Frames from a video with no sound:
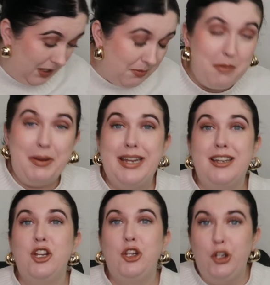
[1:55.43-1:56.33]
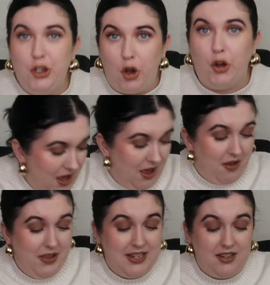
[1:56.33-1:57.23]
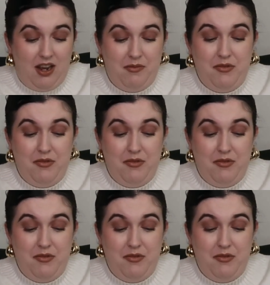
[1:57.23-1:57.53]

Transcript: This,